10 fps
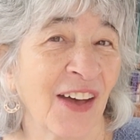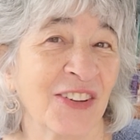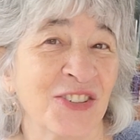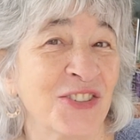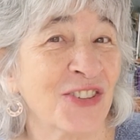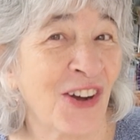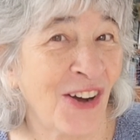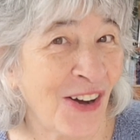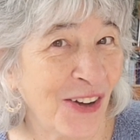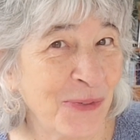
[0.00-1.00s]
a
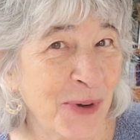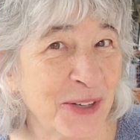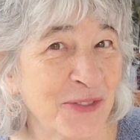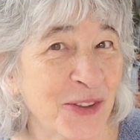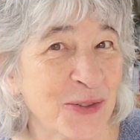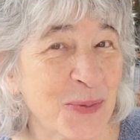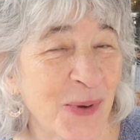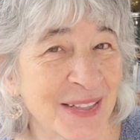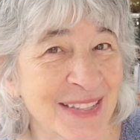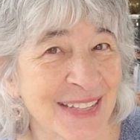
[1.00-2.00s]
shawl, one of those
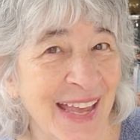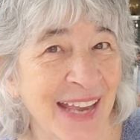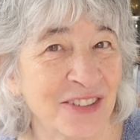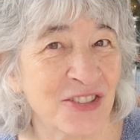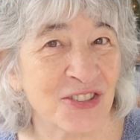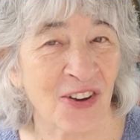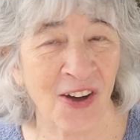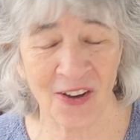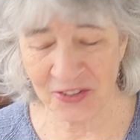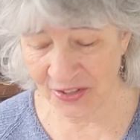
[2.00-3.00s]
one-skein
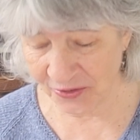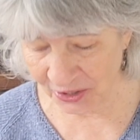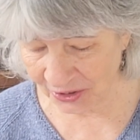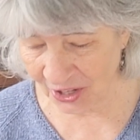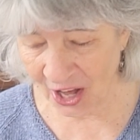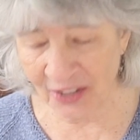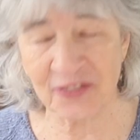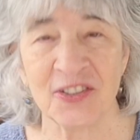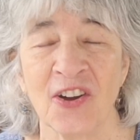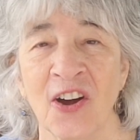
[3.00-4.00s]
shawls. There's a lot
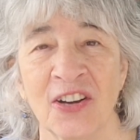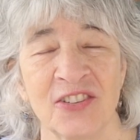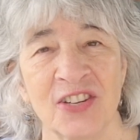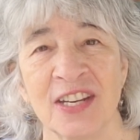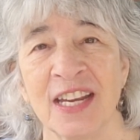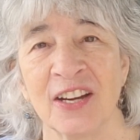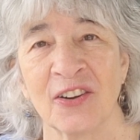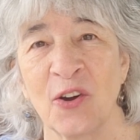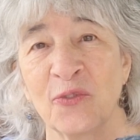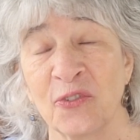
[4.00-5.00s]
of yardage in
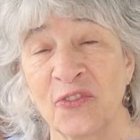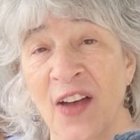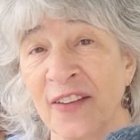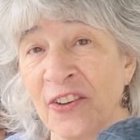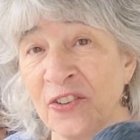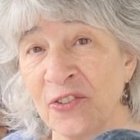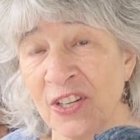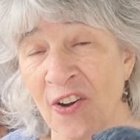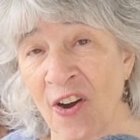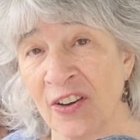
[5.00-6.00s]
here, over five hundred
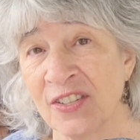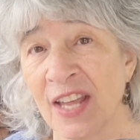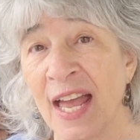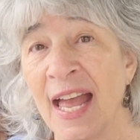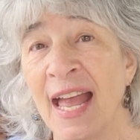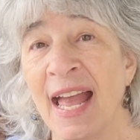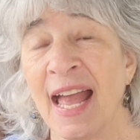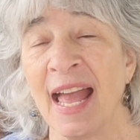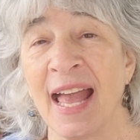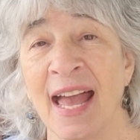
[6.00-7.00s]
yards.
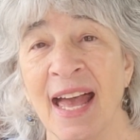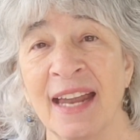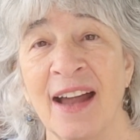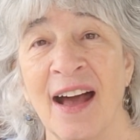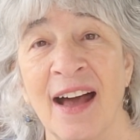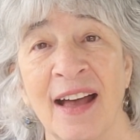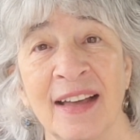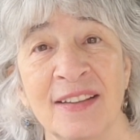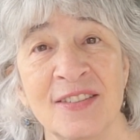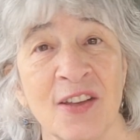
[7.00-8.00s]
And
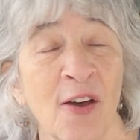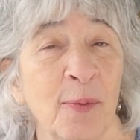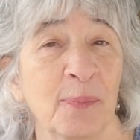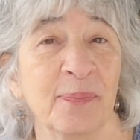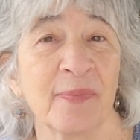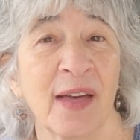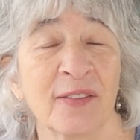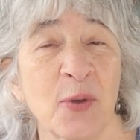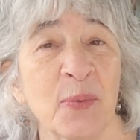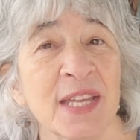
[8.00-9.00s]
I saw,
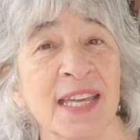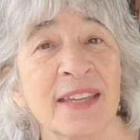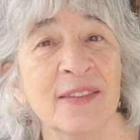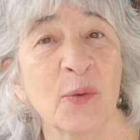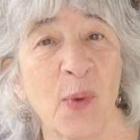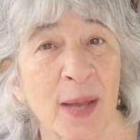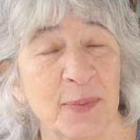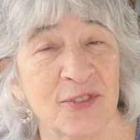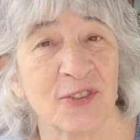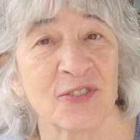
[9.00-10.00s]
so I was in the
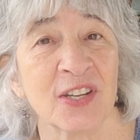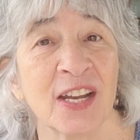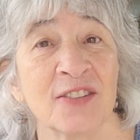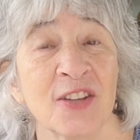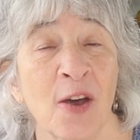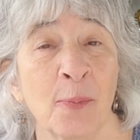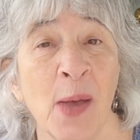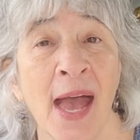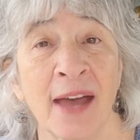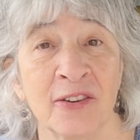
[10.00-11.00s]
Webster's and I saw a
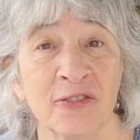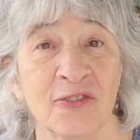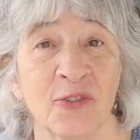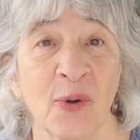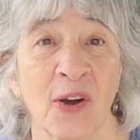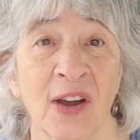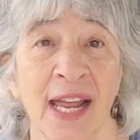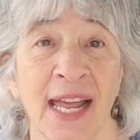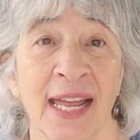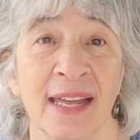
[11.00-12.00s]
pattern for
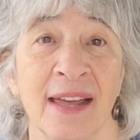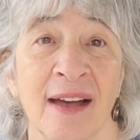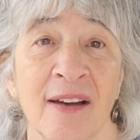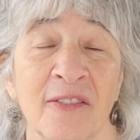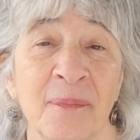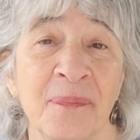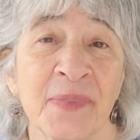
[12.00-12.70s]
a, uh,